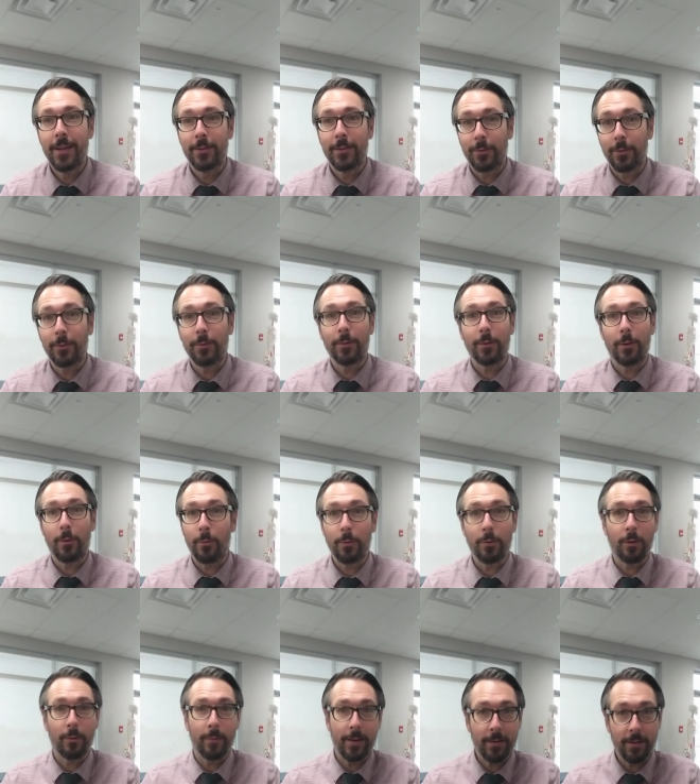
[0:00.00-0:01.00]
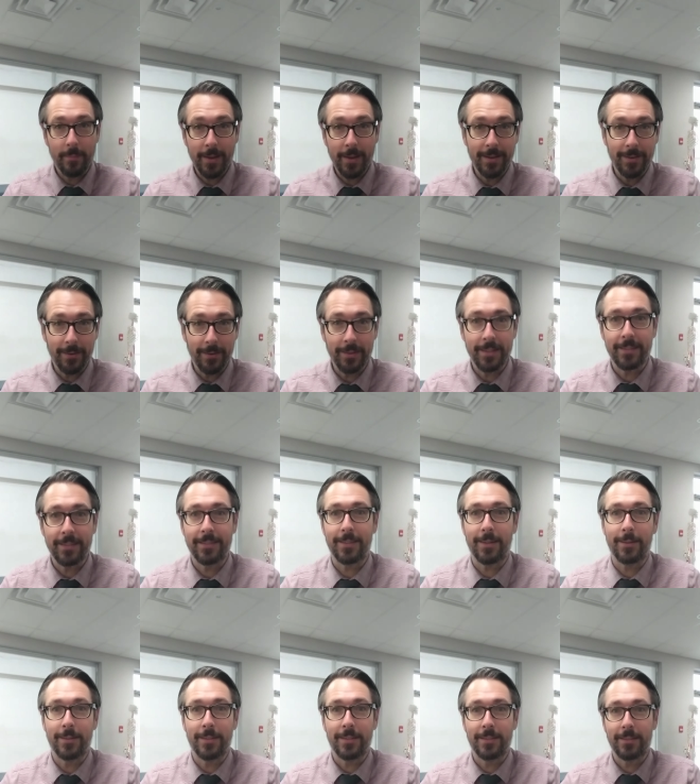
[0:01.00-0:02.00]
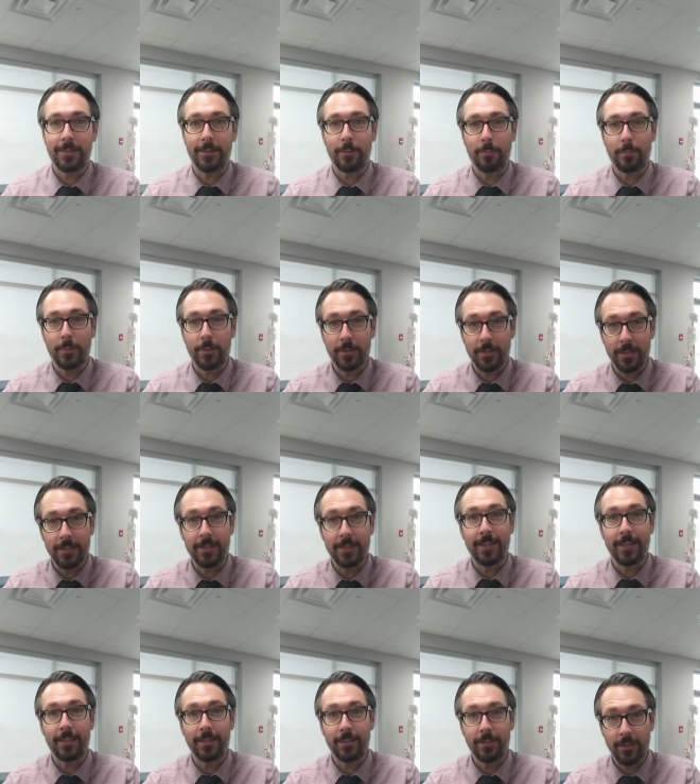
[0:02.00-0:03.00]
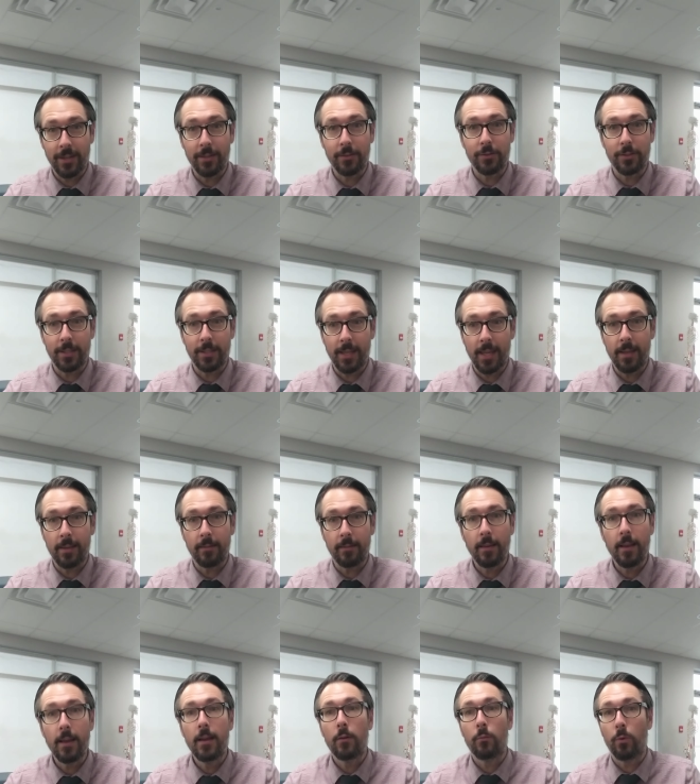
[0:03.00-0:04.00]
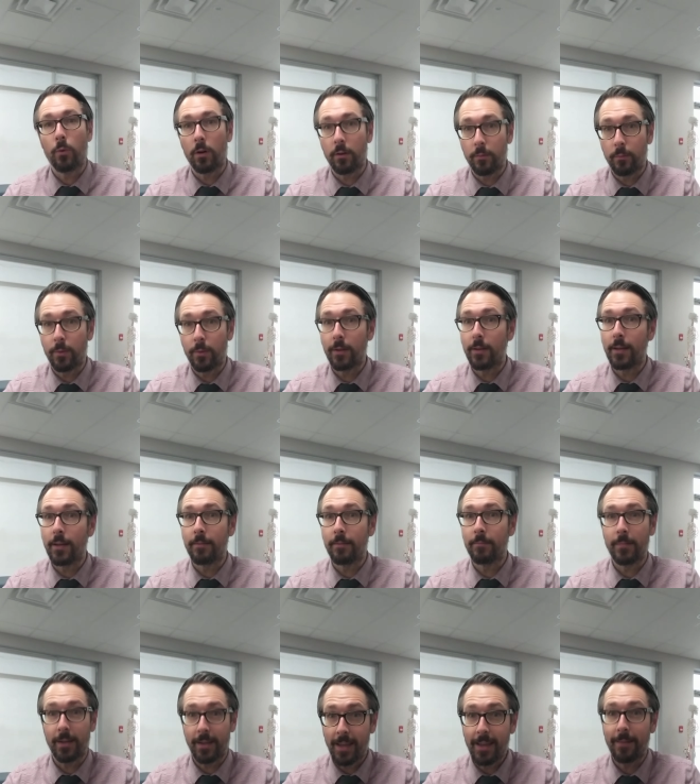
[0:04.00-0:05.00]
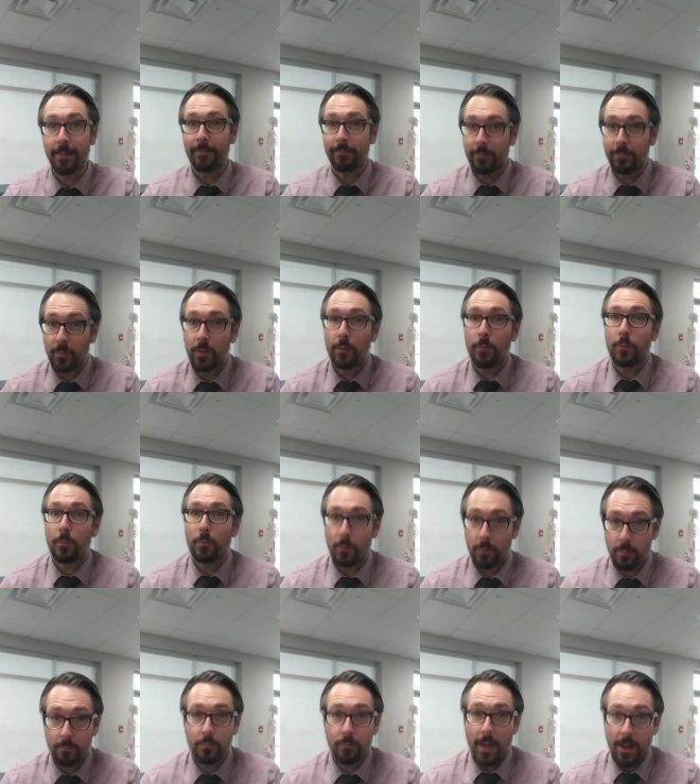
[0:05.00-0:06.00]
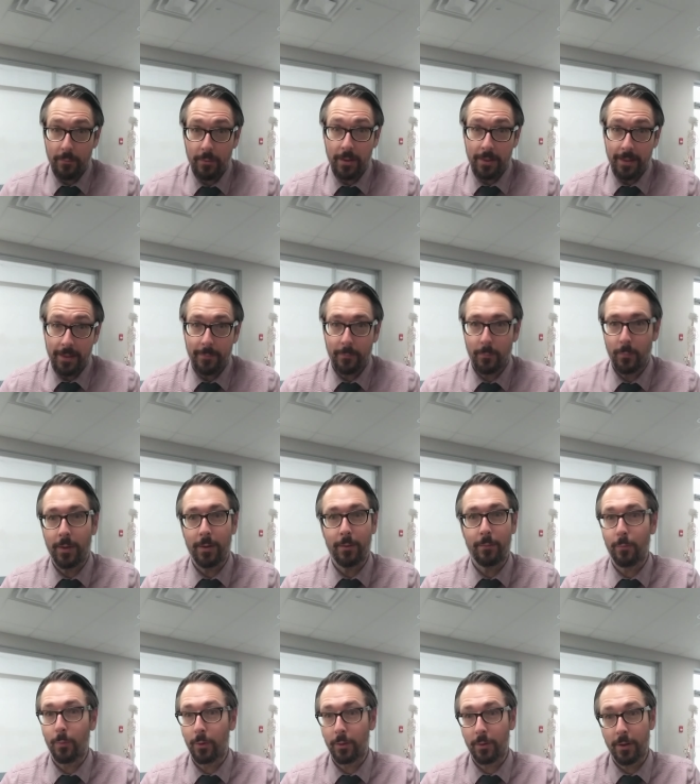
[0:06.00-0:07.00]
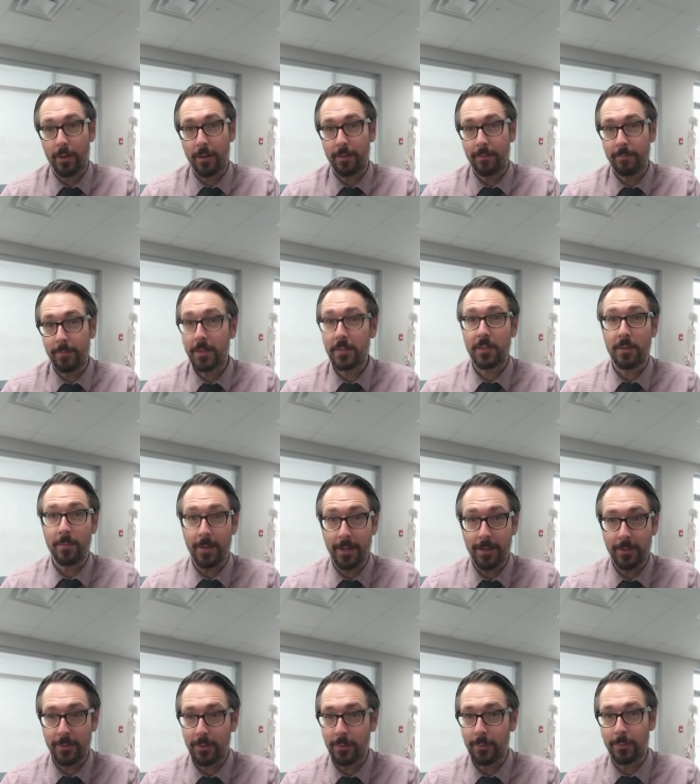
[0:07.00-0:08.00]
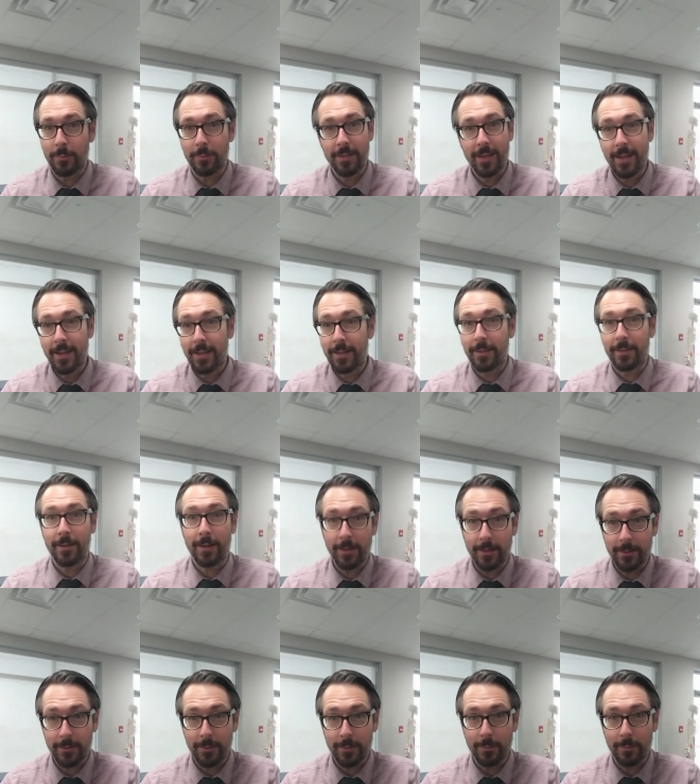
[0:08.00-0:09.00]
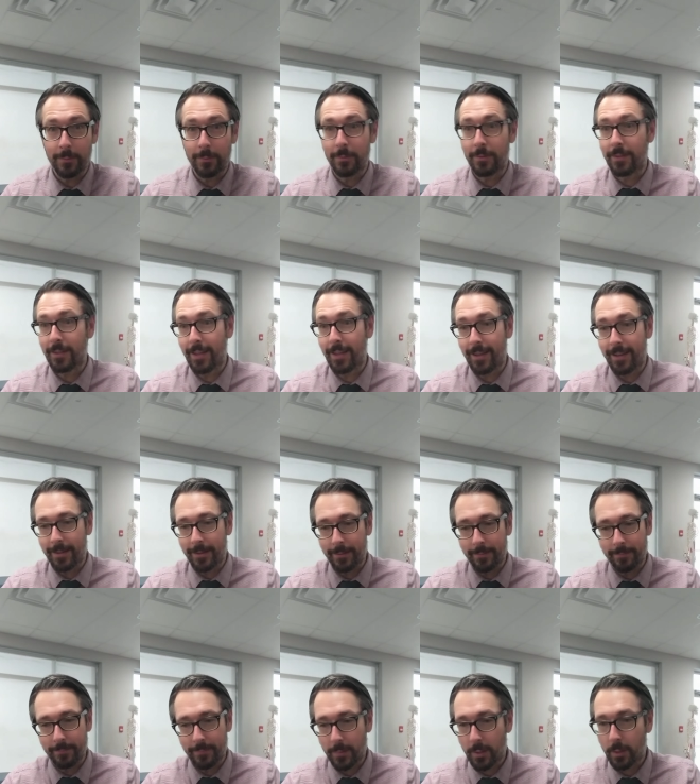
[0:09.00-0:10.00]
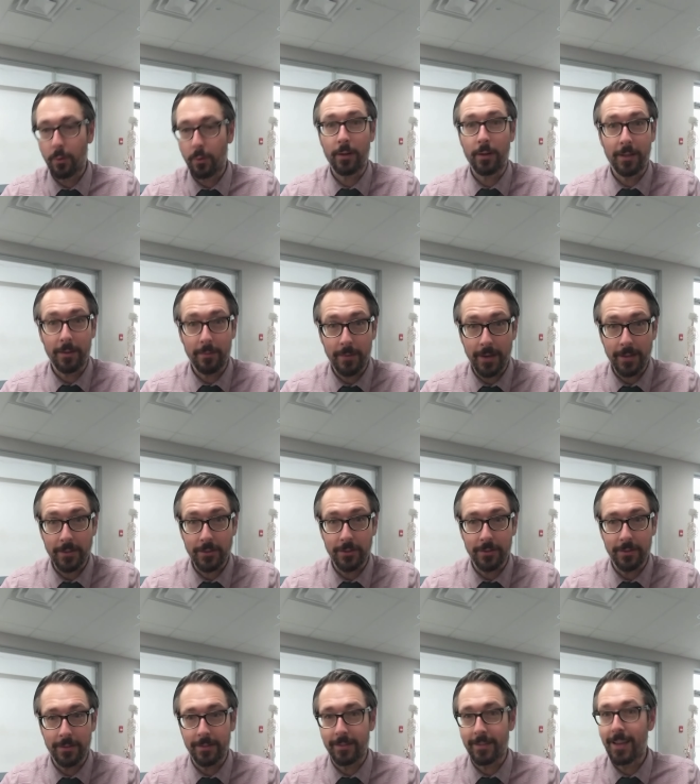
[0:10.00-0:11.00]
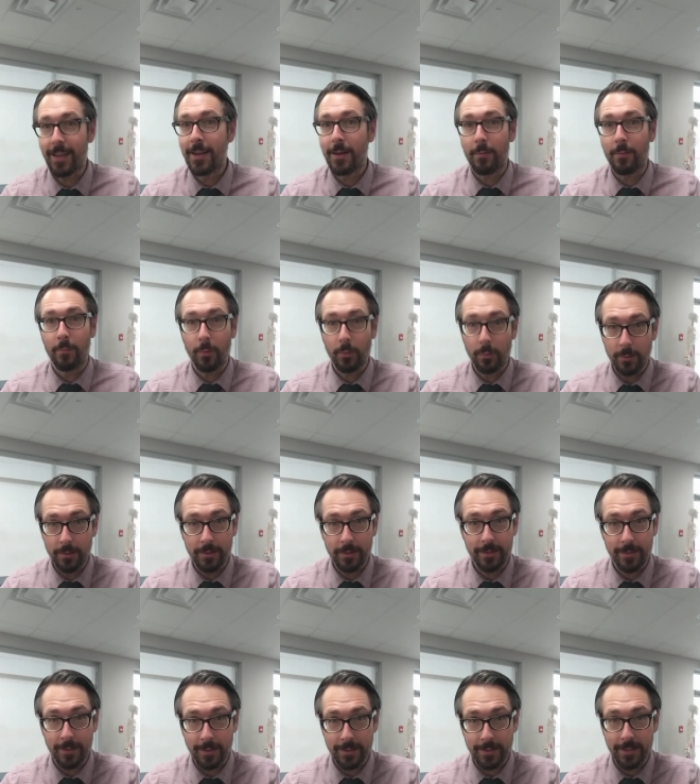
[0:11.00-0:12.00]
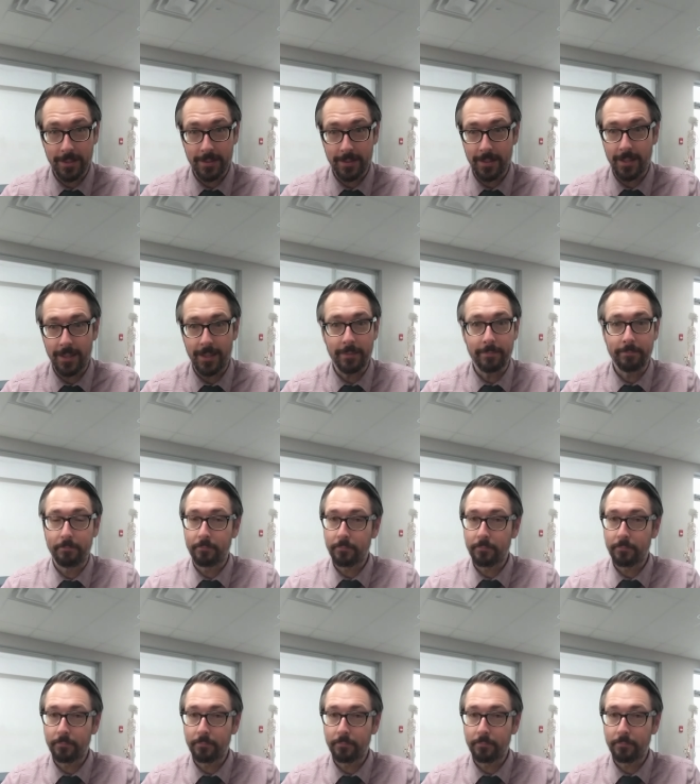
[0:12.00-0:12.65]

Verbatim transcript: turned the corner around to the bend on this, on this, you know, persistent challenging case where we had done, again, everything. We had worked on histamine issues, gut issues, um, chronic infections, mold toxicity,